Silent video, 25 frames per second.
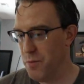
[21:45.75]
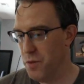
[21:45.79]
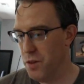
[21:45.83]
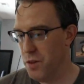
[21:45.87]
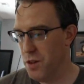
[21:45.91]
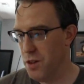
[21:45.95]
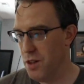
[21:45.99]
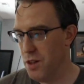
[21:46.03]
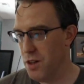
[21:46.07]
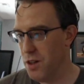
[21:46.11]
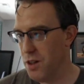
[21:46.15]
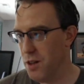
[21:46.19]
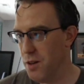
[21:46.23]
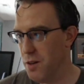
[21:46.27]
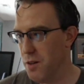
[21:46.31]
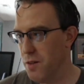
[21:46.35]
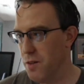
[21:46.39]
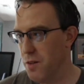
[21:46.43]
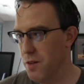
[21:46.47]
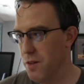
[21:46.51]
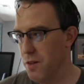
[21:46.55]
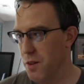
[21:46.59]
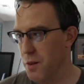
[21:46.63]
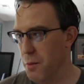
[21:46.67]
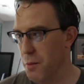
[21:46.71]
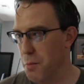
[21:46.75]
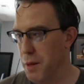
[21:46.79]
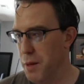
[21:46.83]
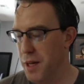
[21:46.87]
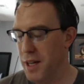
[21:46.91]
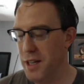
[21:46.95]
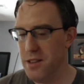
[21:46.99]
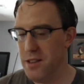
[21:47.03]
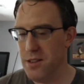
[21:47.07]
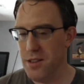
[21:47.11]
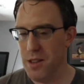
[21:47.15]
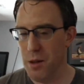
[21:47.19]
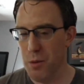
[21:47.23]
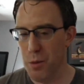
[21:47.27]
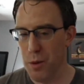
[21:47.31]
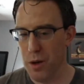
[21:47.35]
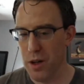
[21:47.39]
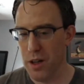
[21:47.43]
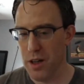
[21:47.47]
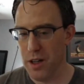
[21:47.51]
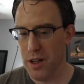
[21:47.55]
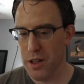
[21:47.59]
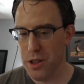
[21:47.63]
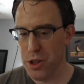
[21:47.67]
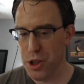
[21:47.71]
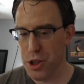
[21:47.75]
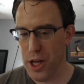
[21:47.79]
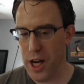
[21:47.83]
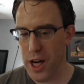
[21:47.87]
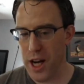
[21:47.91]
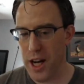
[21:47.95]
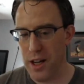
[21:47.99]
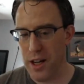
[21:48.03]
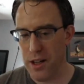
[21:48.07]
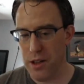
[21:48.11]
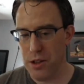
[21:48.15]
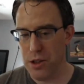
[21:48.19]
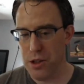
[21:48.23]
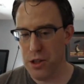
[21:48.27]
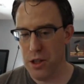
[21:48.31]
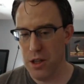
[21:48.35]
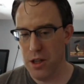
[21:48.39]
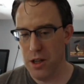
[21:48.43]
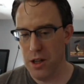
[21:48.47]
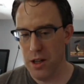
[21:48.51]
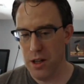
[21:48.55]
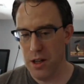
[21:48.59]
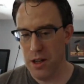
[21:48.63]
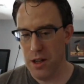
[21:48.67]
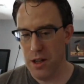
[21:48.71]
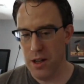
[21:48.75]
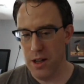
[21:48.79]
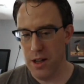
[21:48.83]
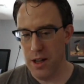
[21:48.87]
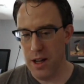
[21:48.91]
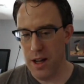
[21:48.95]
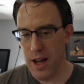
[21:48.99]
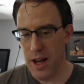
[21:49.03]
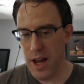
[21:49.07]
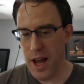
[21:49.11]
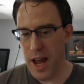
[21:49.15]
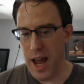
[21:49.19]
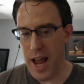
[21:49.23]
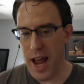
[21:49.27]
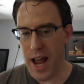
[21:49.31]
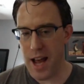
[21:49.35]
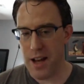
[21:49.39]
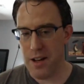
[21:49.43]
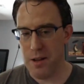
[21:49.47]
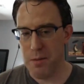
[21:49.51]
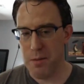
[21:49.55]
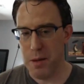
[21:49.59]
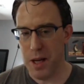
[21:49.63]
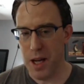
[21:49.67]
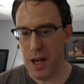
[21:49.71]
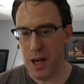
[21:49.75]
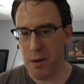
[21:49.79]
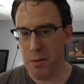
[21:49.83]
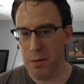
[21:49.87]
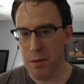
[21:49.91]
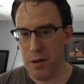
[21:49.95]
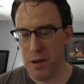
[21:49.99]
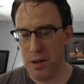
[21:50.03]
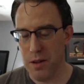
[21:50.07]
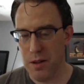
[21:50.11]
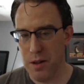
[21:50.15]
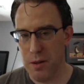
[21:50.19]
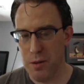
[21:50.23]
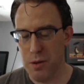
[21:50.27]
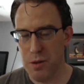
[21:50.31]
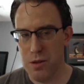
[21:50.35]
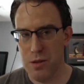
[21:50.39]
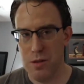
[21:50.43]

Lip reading: the piece that we're going to change had to be able to.